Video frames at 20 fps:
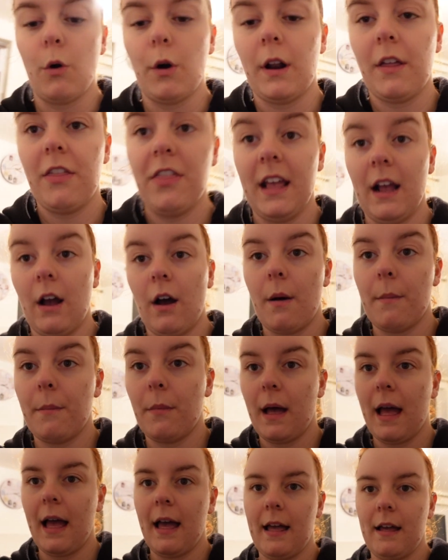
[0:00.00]
And I think
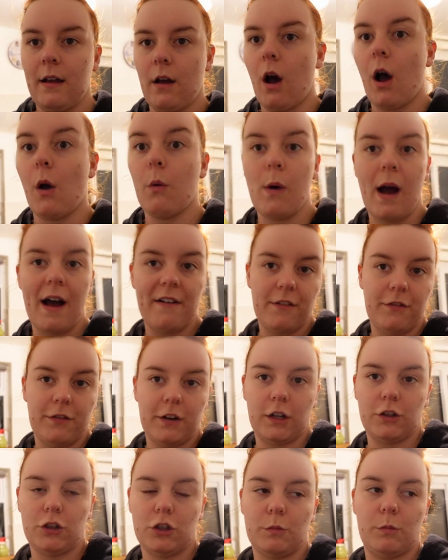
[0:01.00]
I will have it for
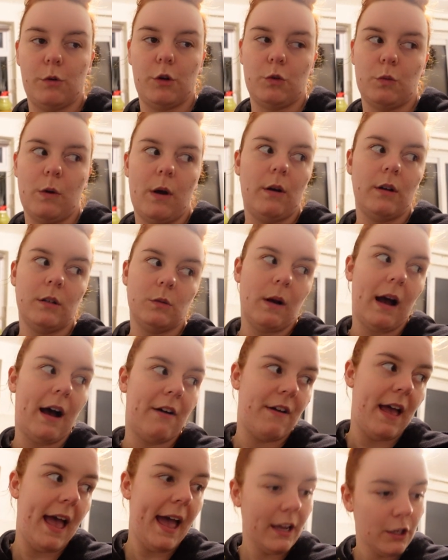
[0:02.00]
lunch tomorrow as well because we'll
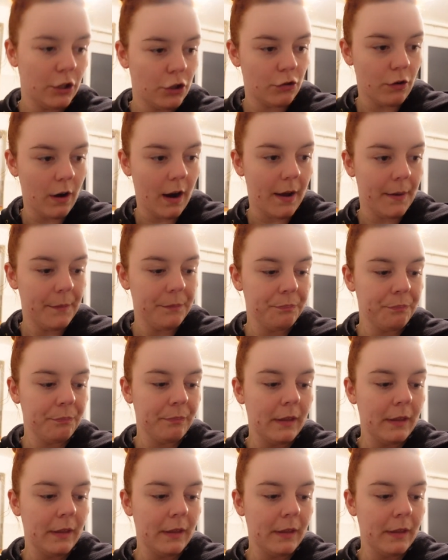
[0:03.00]
have extra.